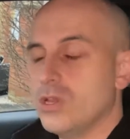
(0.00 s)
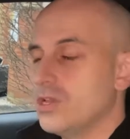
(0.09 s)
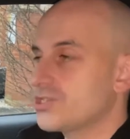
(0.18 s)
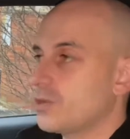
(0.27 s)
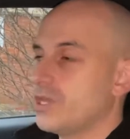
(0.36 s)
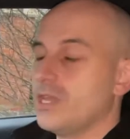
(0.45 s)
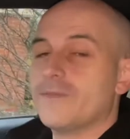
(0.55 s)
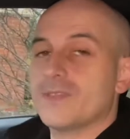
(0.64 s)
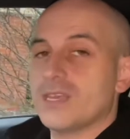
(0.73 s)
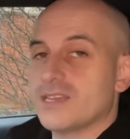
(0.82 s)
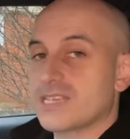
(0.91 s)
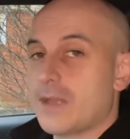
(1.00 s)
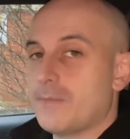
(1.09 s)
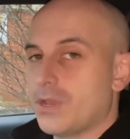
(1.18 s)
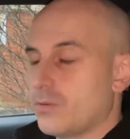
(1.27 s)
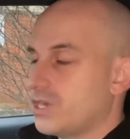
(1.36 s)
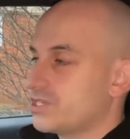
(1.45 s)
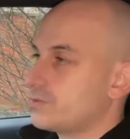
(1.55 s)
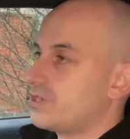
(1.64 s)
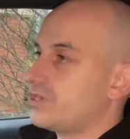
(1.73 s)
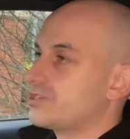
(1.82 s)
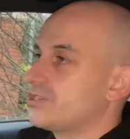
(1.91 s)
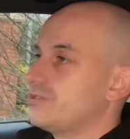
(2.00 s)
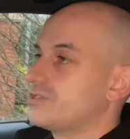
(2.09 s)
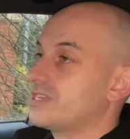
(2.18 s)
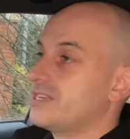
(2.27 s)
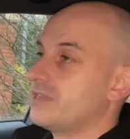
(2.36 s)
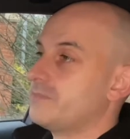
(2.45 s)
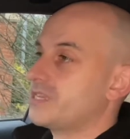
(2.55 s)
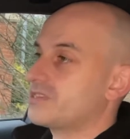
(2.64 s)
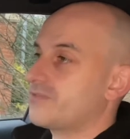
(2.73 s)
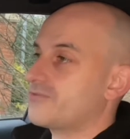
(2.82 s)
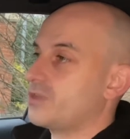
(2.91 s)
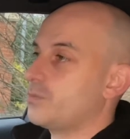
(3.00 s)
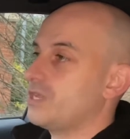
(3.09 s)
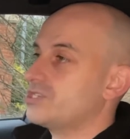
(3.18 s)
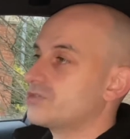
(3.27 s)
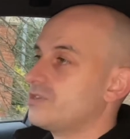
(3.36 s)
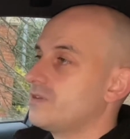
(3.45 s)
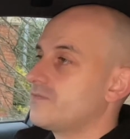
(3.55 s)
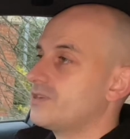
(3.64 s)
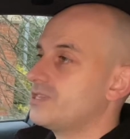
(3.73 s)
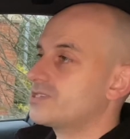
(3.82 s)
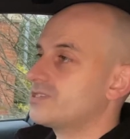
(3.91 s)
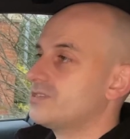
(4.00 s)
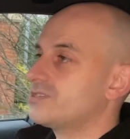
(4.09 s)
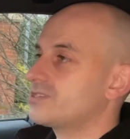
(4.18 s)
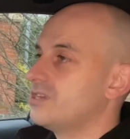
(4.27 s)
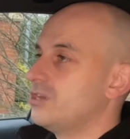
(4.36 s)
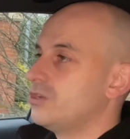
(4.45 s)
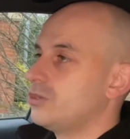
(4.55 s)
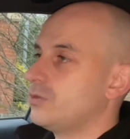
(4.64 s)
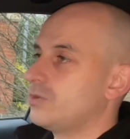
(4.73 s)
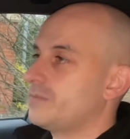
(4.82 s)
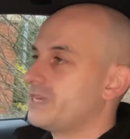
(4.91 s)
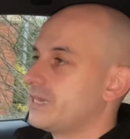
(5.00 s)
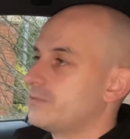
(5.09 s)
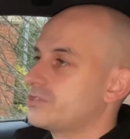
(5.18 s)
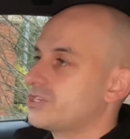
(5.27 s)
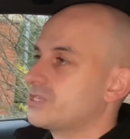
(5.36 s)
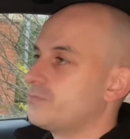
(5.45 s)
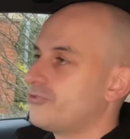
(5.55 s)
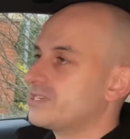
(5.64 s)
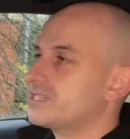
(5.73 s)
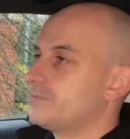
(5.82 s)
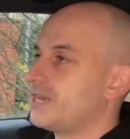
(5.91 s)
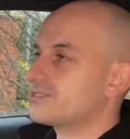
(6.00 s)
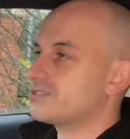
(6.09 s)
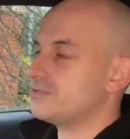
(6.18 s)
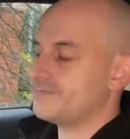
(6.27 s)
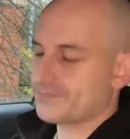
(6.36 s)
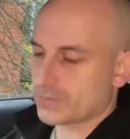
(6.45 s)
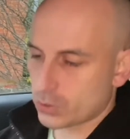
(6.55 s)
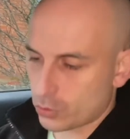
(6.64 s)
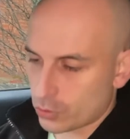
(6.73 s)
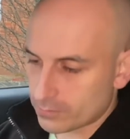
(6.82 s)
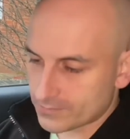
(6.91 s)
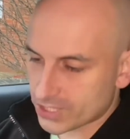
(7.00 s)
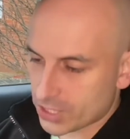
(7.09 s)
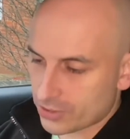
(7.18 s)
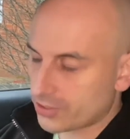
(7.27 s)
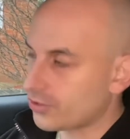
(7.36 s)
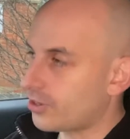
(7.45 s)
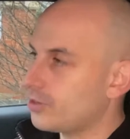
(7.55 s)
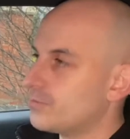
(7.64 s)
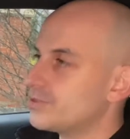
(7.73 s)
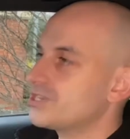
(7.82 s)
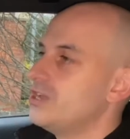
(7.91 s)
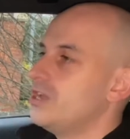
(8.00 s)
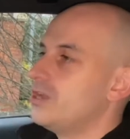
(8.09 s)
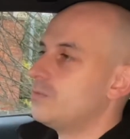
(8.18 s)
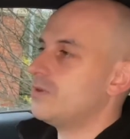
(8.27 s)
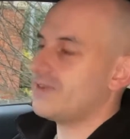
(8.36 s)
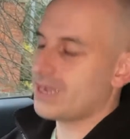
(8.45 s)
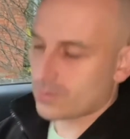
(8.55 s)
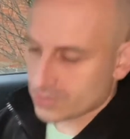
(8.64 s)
So if the examiner were to ask you to demist the front windscreen, for instance, you want to be able just to press the button or turn the dials without